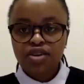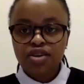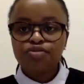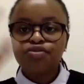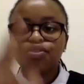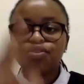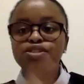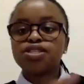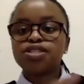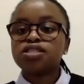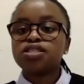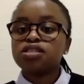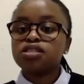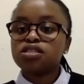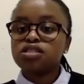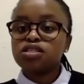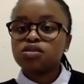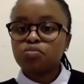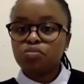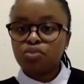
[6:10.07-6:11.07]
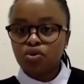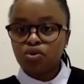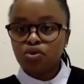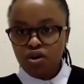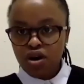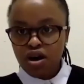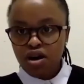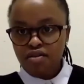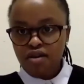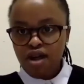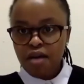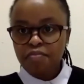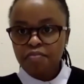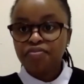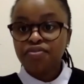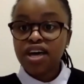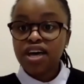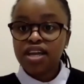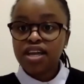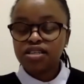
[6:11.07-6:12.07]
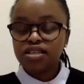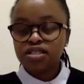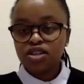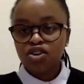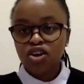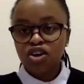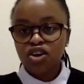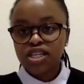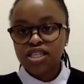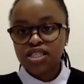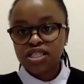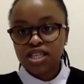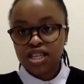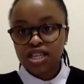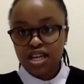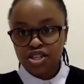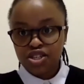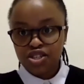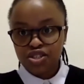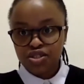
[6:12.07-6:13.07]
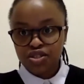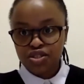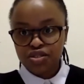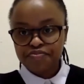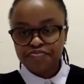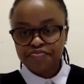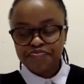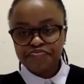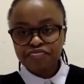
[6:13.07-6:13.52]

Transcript: versus Boko Haram, that is a non-international